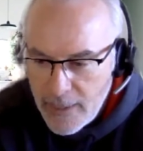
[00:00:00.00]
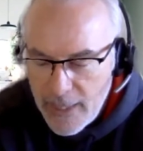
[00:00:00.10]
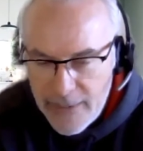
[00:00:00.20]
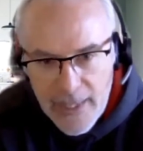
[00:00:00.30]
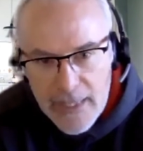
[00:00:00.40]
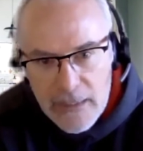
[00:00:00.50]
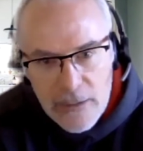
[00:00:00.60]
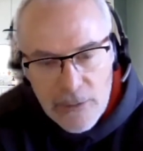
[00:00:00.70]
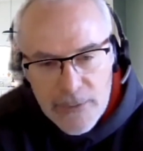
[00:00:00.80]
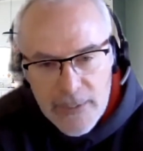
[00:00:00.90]
and they
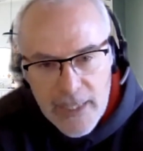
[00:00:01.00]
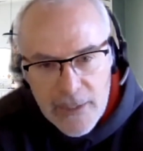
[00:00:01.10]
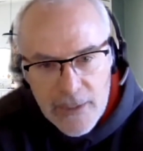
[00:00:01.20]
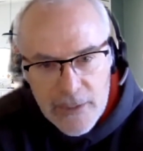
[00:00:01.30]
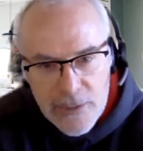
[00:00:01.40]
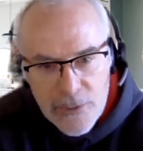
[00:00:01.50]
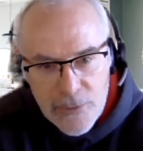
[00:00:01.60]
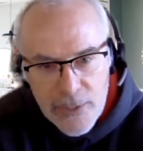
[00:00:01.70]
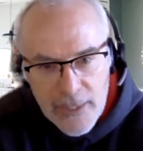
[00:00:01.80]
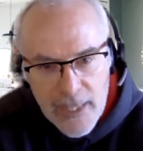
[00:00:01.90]
hadn't looked at anything
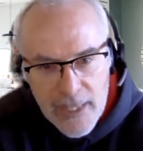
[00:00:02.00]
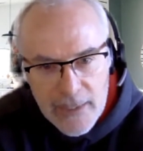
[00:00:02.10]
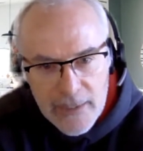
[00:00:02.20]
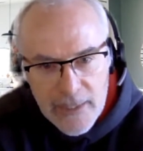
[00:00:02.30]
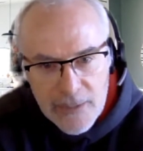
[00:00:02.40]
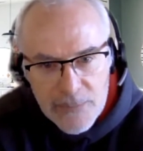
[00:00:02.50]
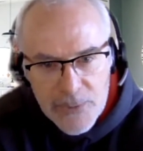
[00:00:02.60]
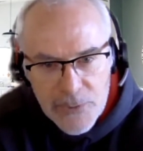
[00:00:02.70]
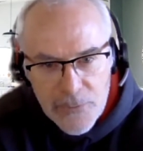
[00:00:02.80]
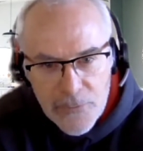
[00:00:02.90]
securing that in terms
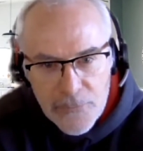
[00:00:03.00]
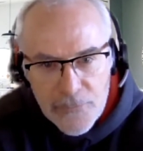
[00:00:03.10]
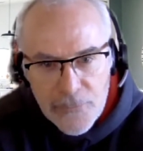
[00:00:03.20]
of